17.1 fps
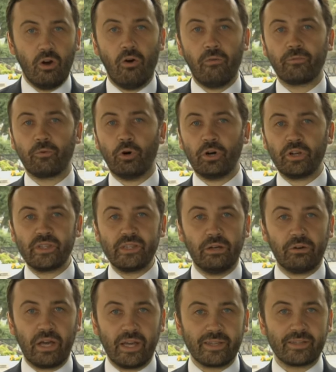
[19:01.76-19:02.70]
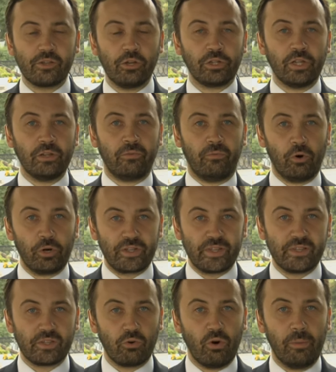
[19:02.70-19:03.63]
Of course, there are certain
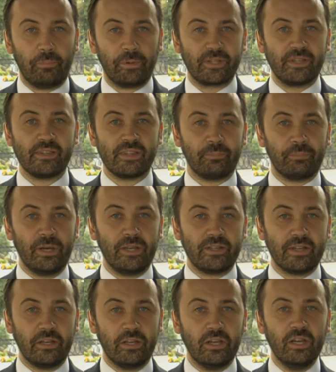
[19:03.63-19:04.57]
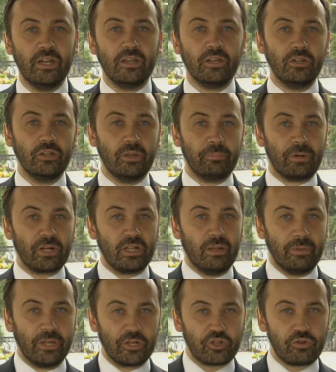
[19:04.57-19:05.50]
forces who are participating in the
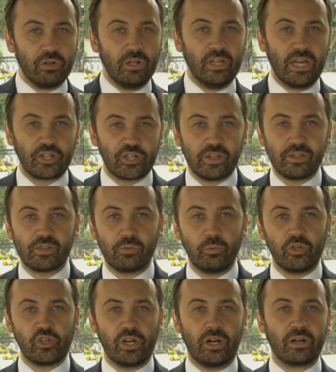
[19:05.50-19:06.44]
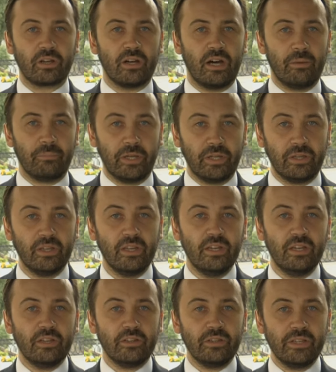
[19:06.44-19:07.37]
parliamentary elections which are coming
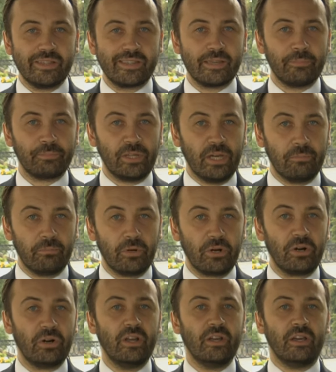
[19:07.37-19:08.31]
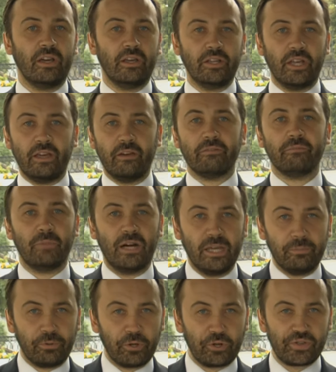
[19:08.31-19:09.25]
this September, and I have
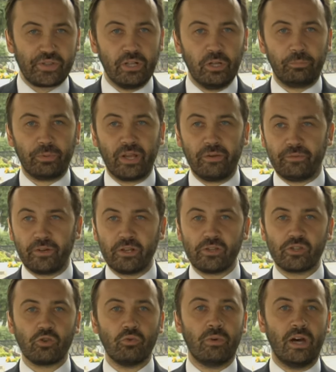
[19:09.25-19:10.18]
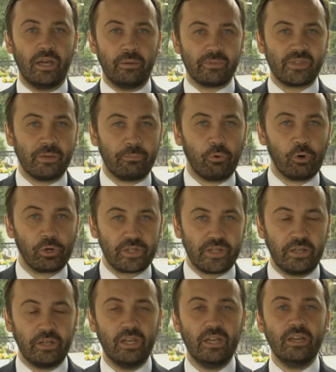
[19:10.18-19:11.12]
my personal preference whom I am
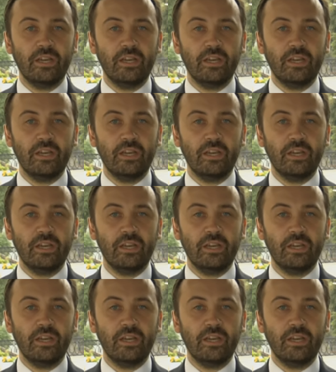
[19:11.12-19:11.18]
supporting